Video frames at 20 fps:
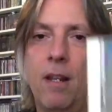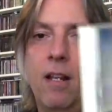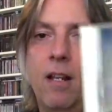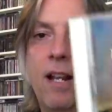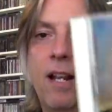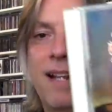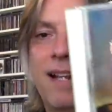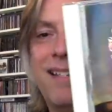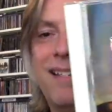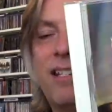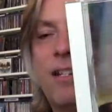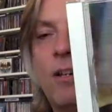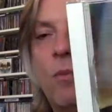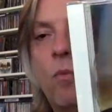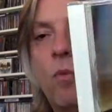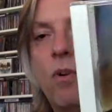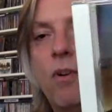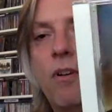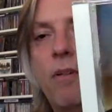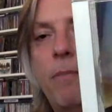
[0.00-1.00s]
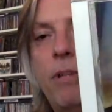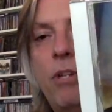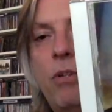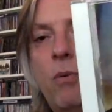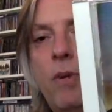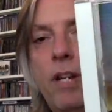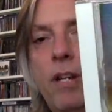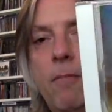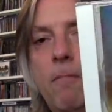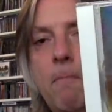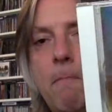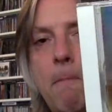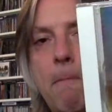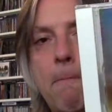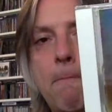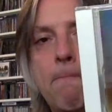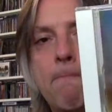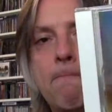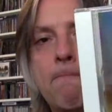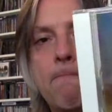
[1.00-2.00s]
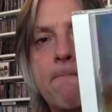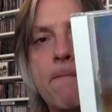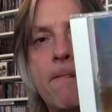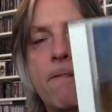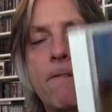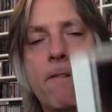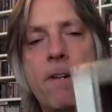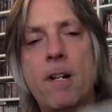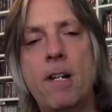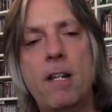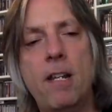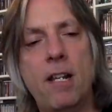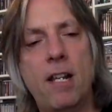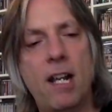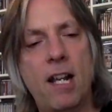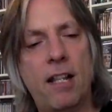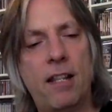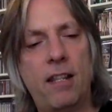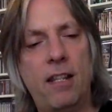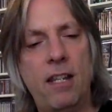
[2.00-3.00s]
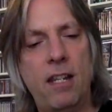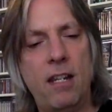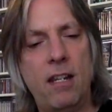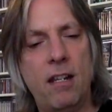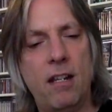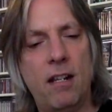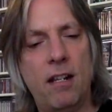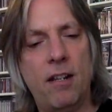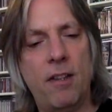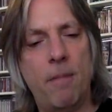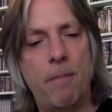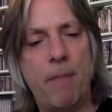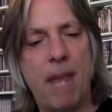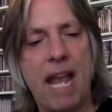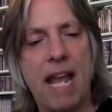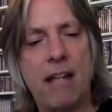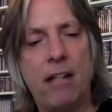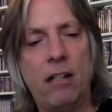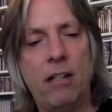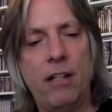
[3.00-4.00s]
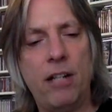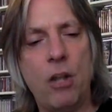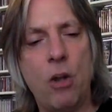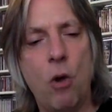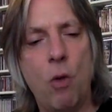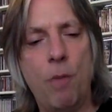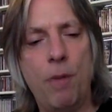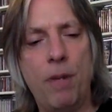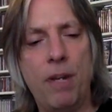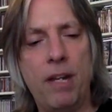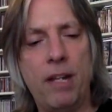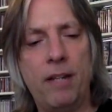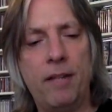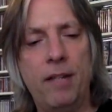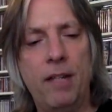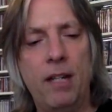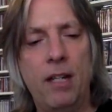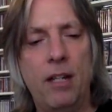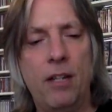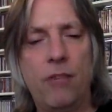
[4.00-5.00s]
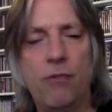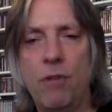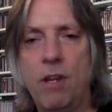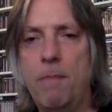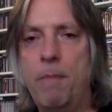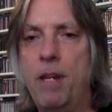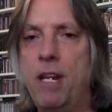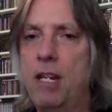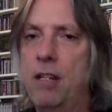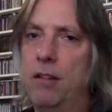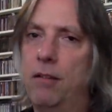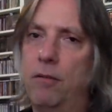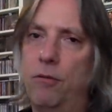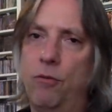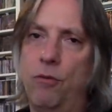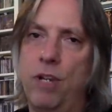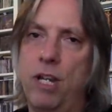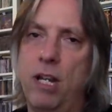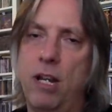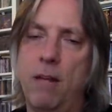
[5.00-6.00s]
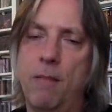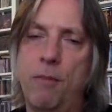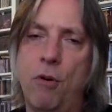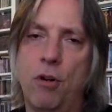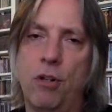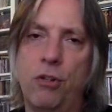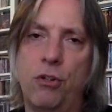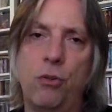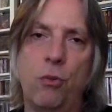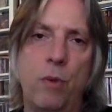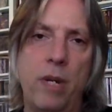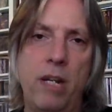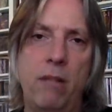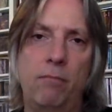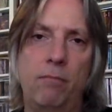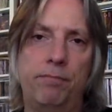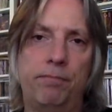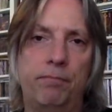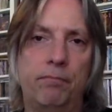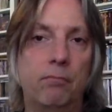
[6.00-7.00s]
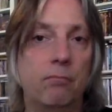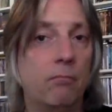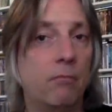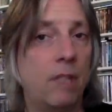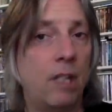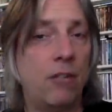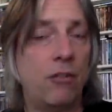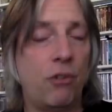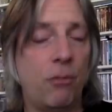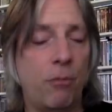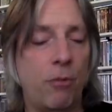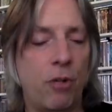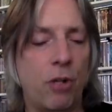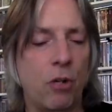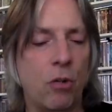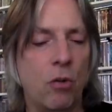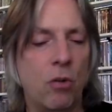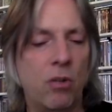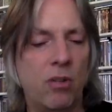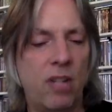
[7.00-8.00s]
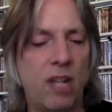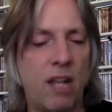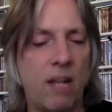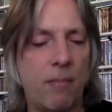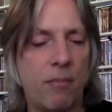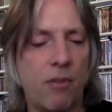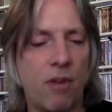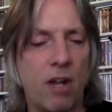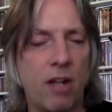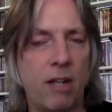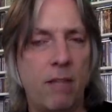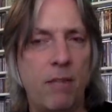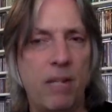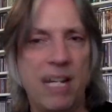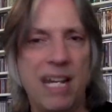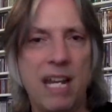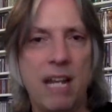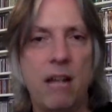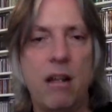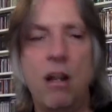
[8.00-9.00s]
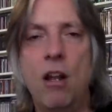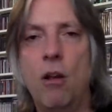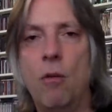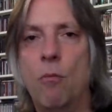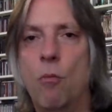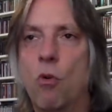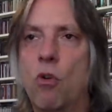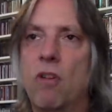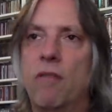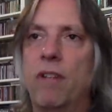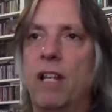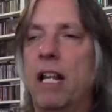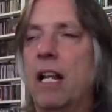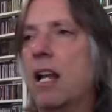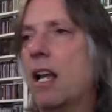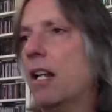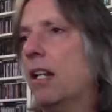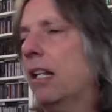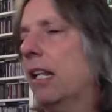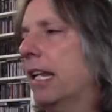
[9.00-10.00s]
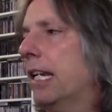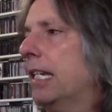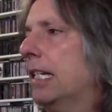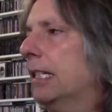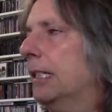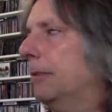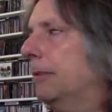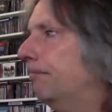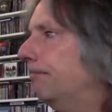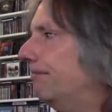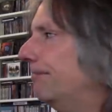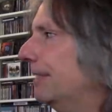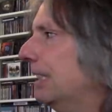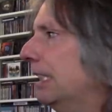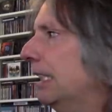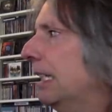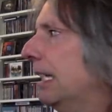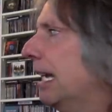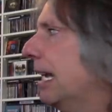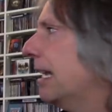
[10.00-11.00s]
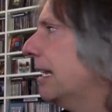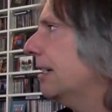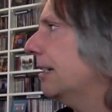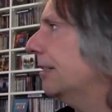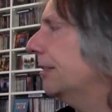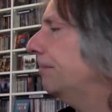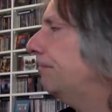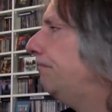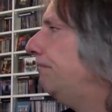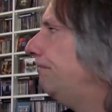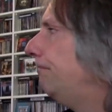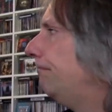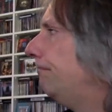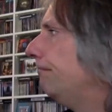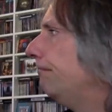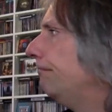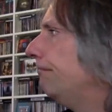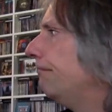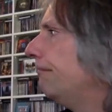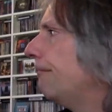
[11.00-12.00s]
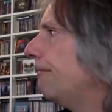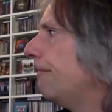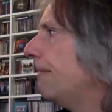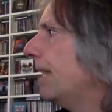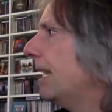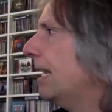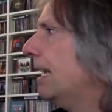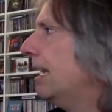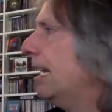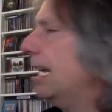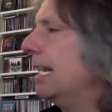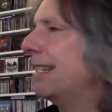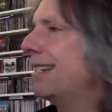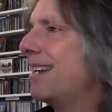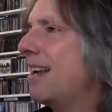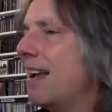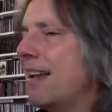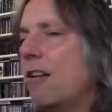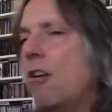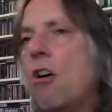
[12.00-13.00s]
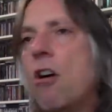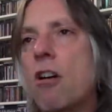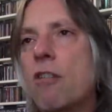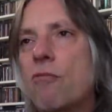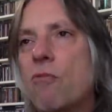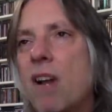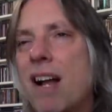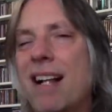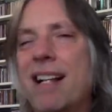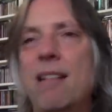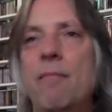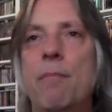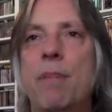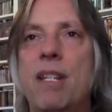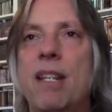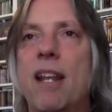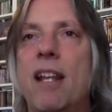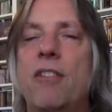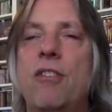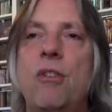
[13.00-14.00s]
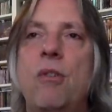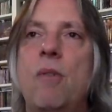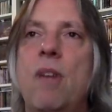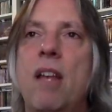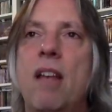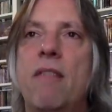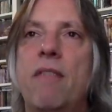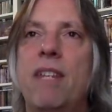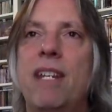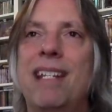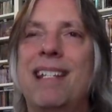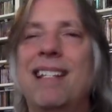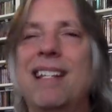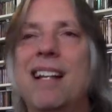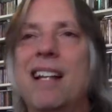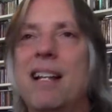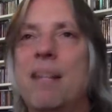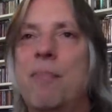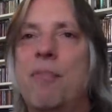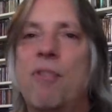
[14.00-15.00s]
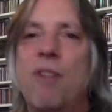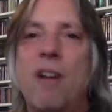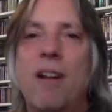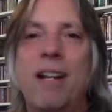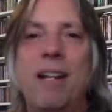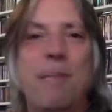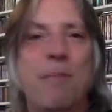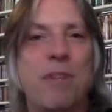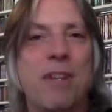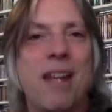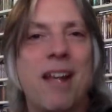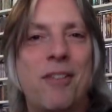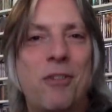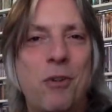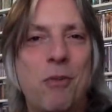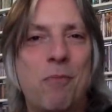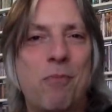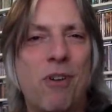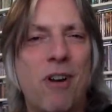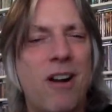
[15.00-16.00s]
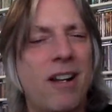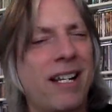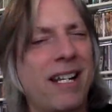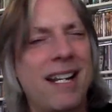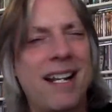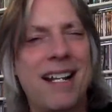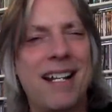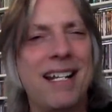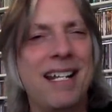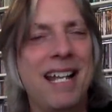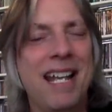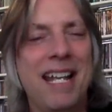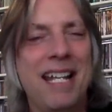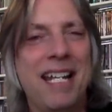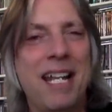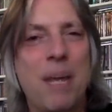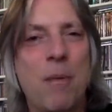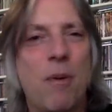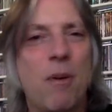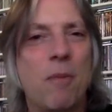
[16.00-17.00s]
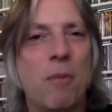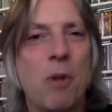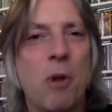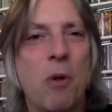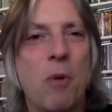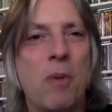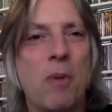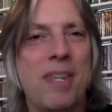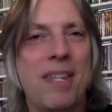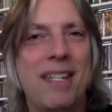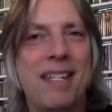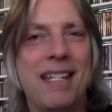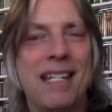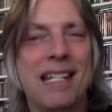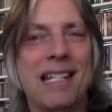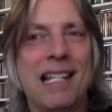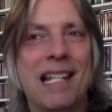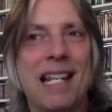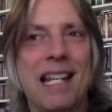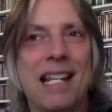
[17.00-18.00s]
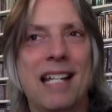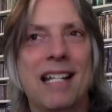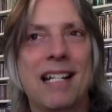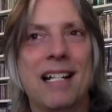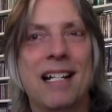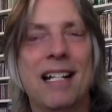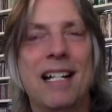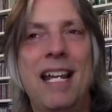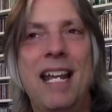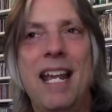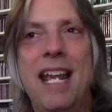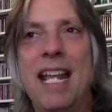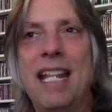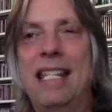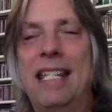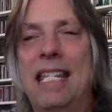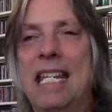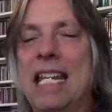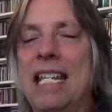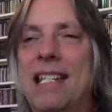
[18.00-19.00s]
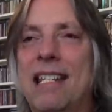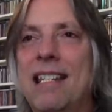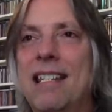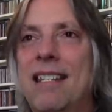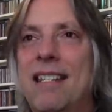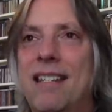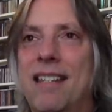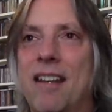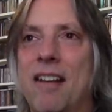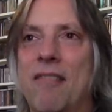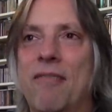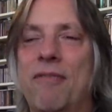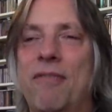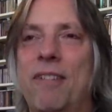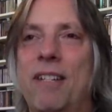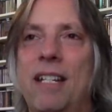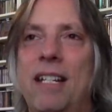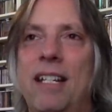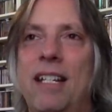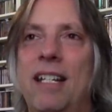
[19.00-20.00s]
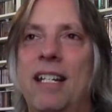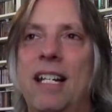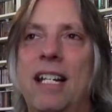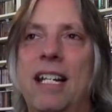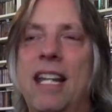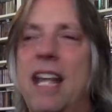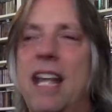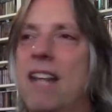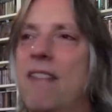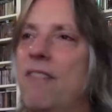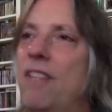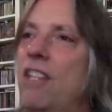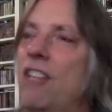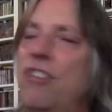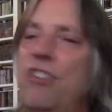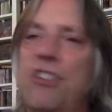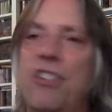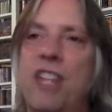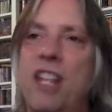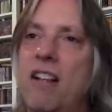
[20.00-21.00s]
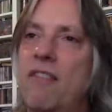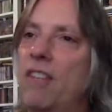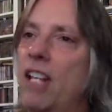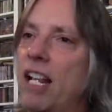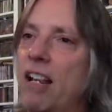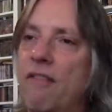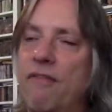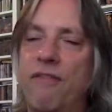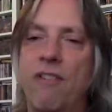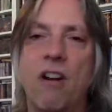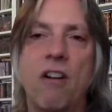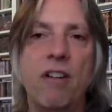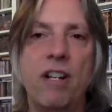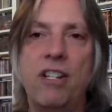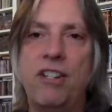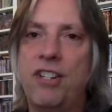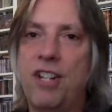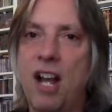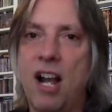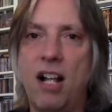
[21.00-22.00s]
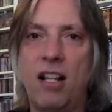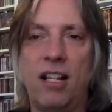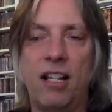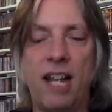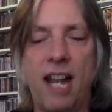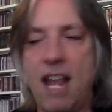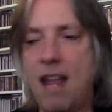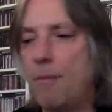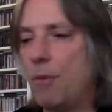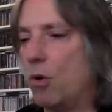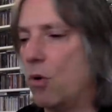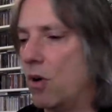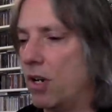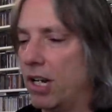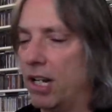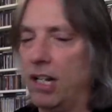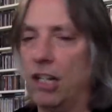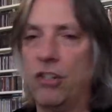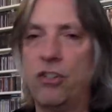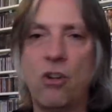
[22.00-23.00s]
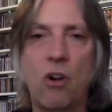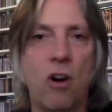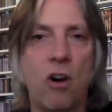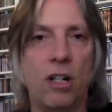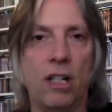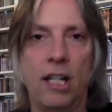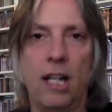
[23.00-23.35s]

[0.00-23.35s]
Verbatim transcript: Kind of somewhere in between. All right, you got the uh, the battle, the opening three p three uh, part suite. It's actually pretty cool. It's kind of proggy, but again, more of like kind of like um I don't know. It's kind of hard rocking, but not too heavy. It's kind of proggy, but not too proggy. You kind of get where I'm going with this. It's like uh, decent stuff. Again, if you just think of like a very solid Hammond organ guitar